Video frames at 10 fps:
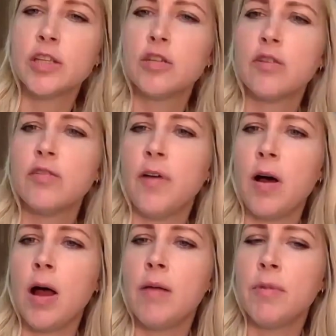Okay, so if
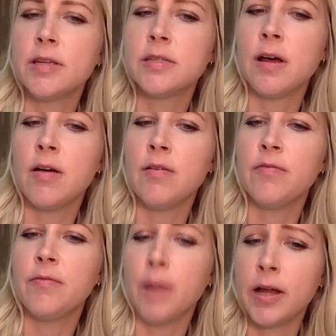I myself,
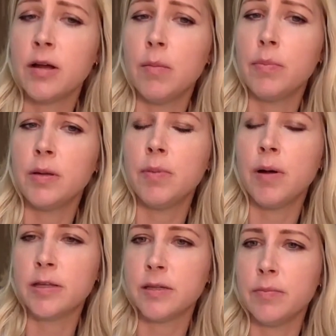my company
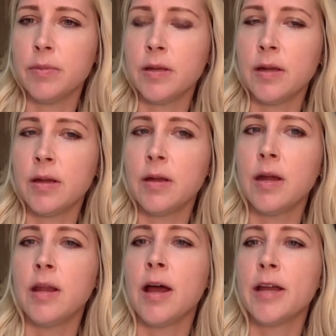buys something and
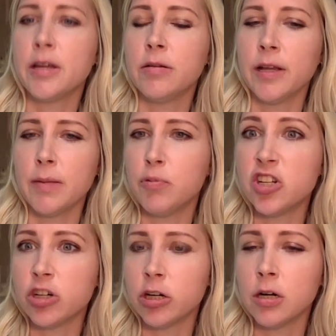I get like a
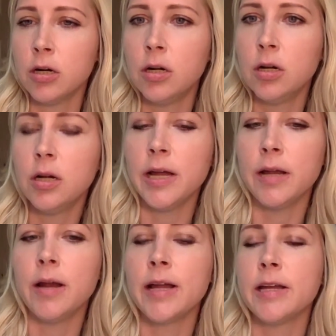printer and I
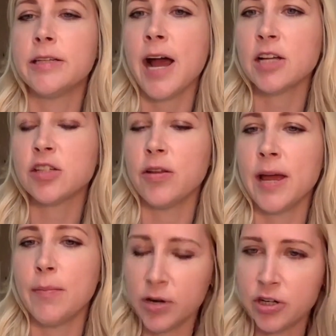get taxed on that
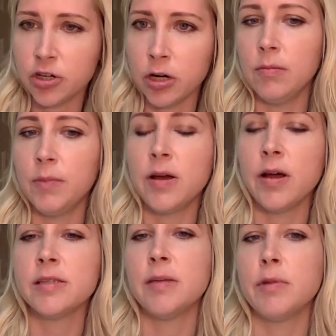printer
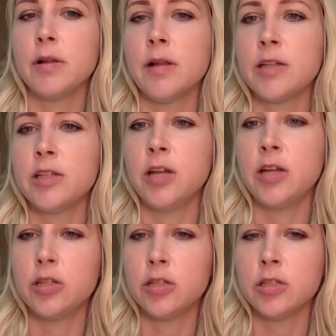because I'm collecting
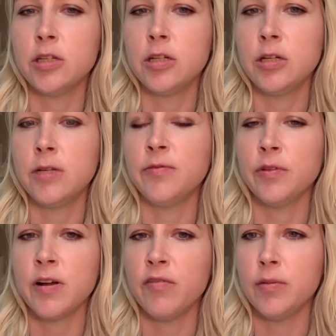HST for
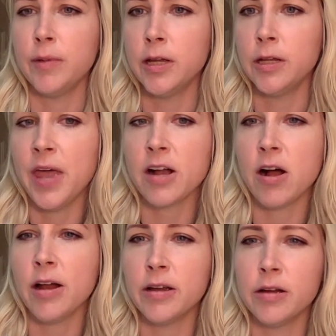the government,
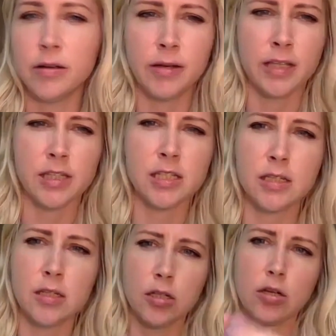that kind of
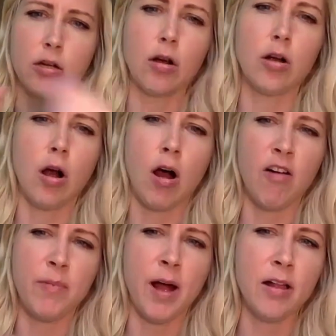gets
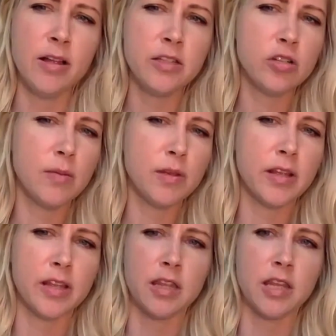off balance or something?
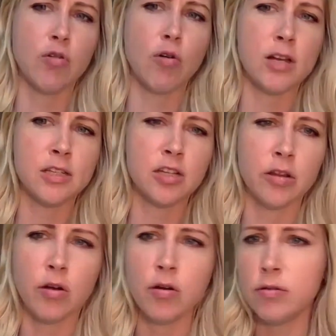Like they cross each
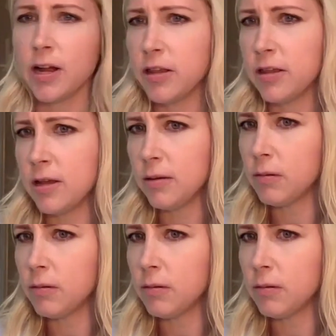other out kind of thing?